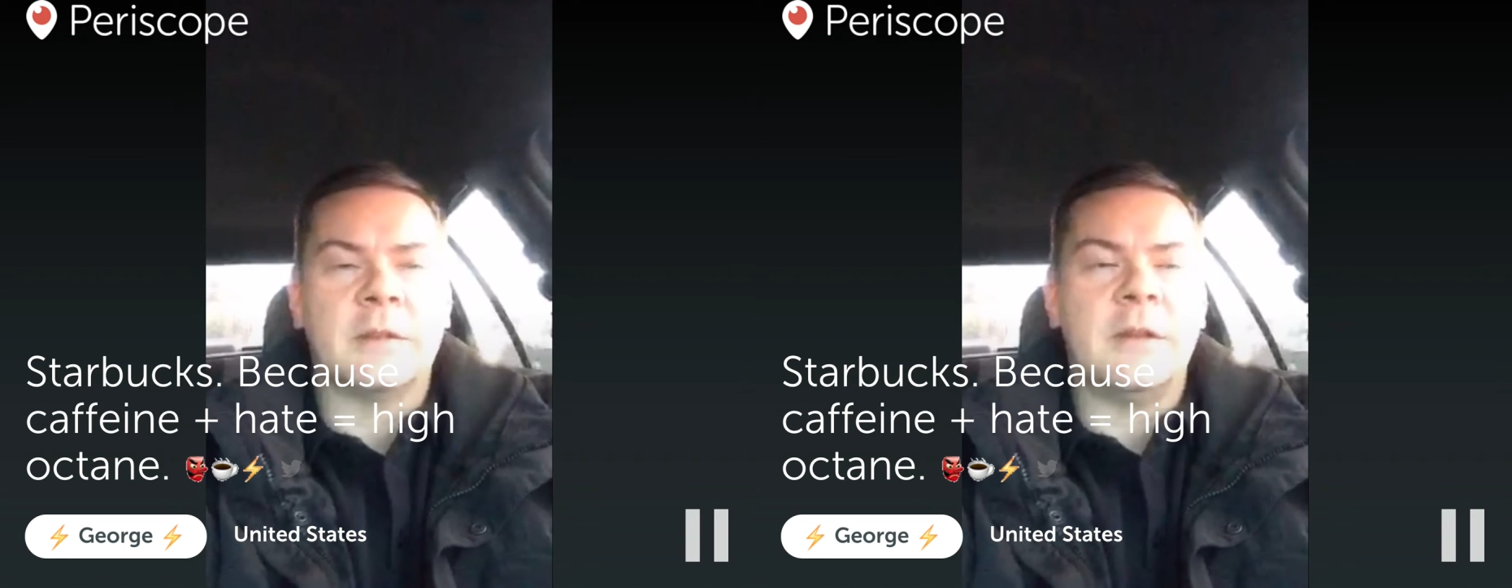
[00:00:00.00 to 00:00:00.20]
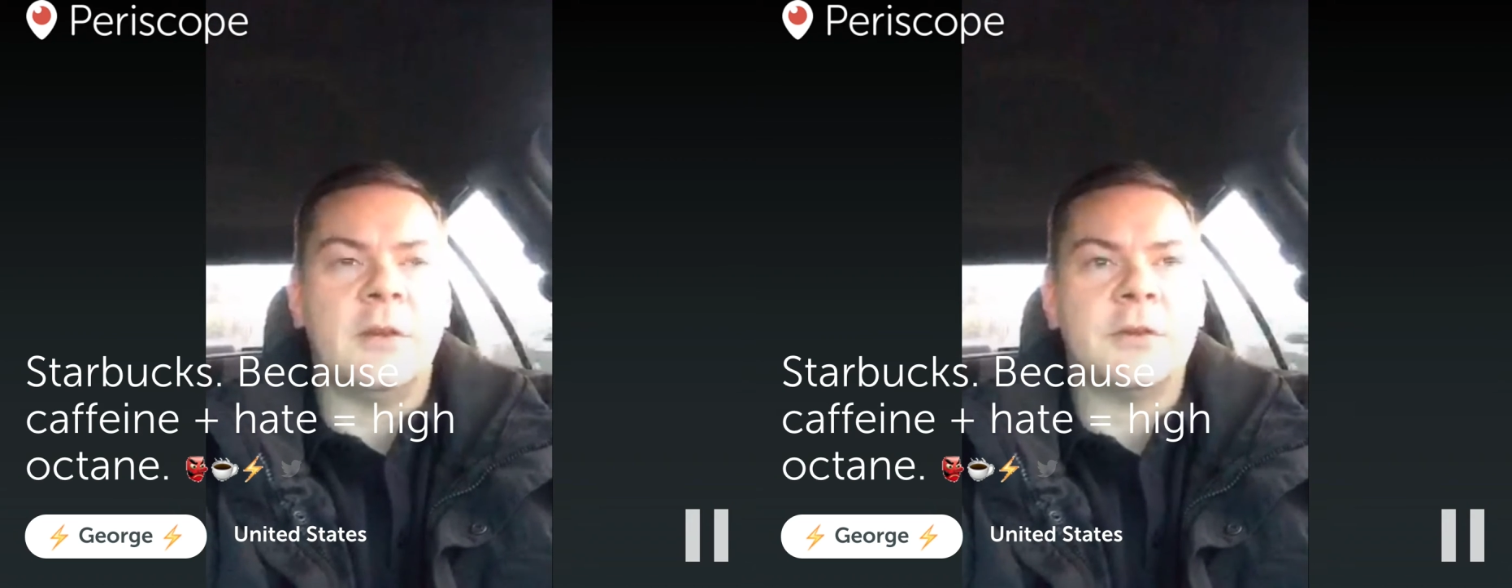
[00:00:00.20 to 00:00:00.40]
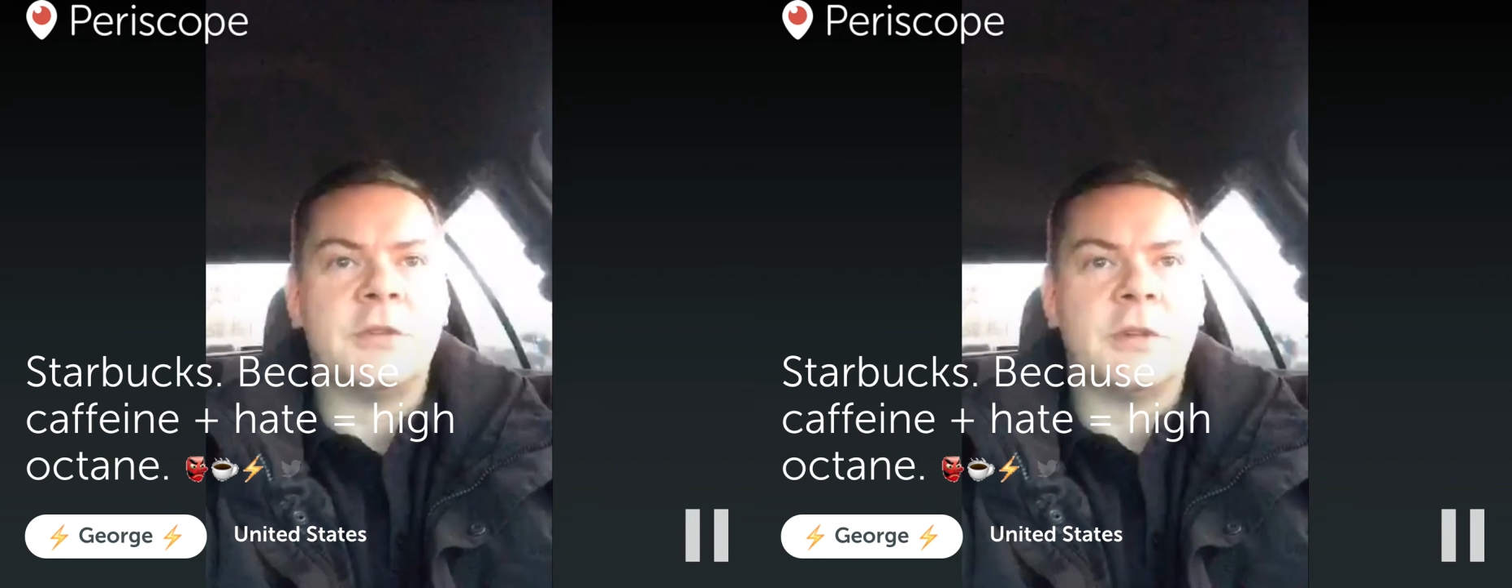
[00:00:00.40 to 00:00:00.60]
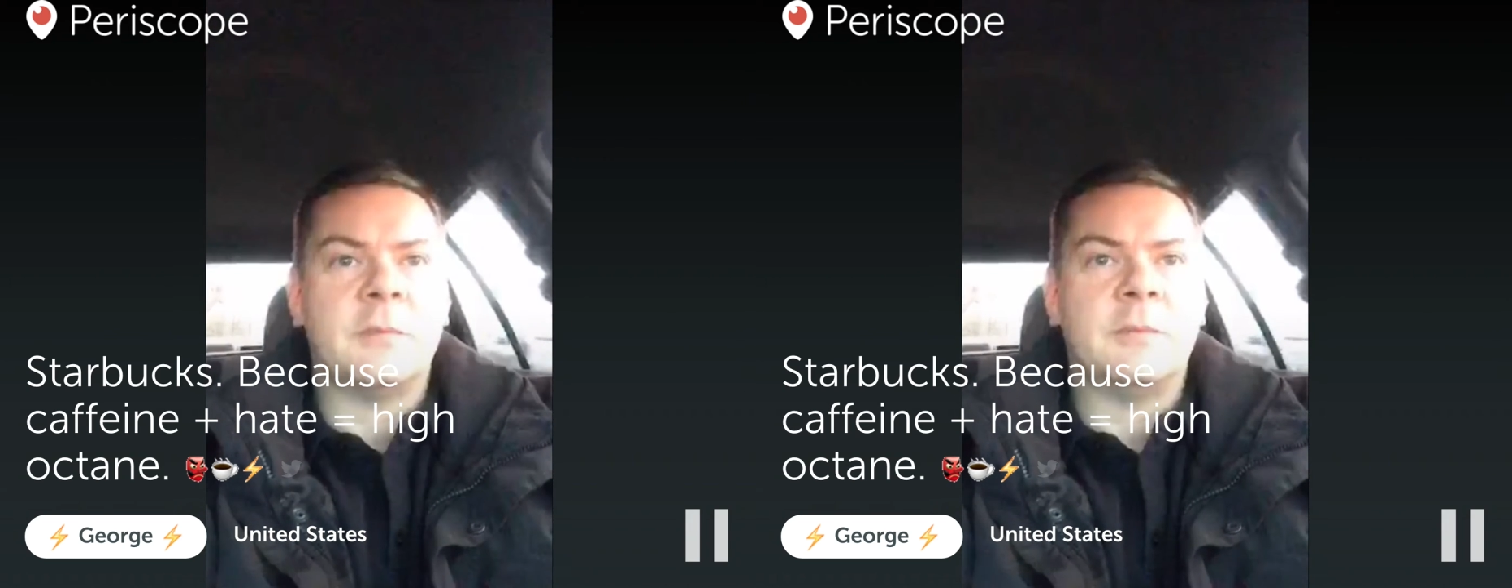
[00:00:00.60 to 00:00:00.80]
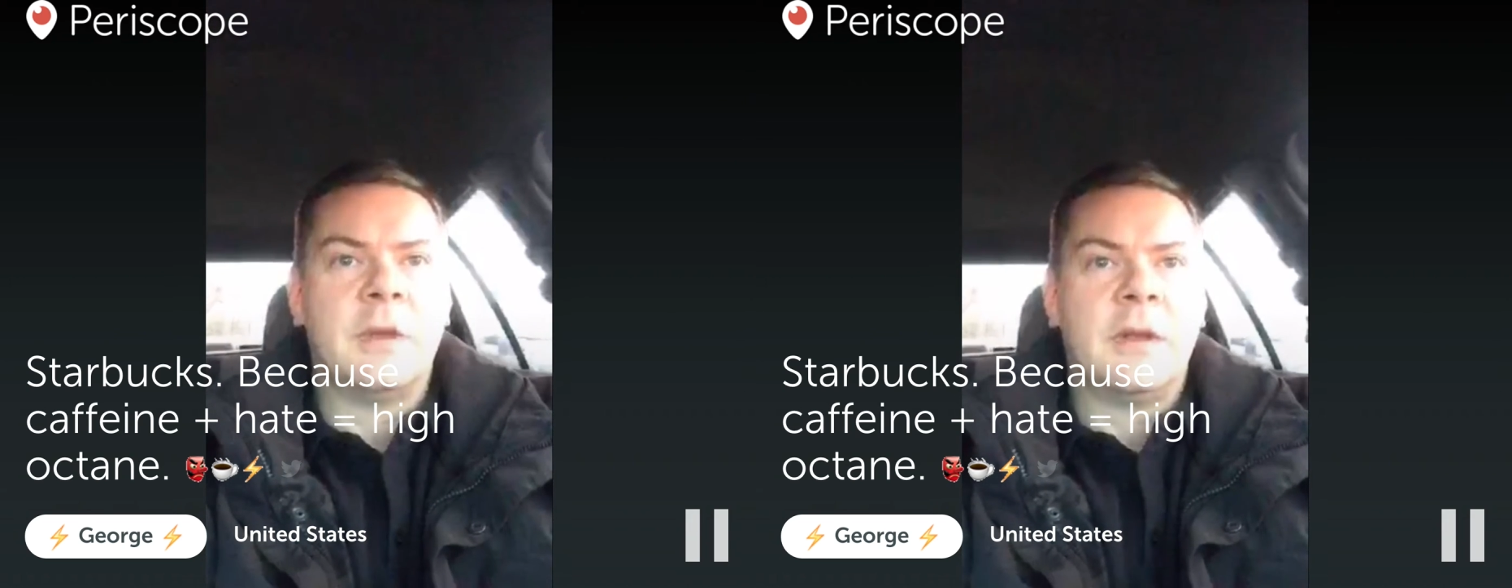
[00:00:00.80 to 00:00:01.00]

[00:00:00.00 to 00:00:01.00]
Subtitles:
Leadership,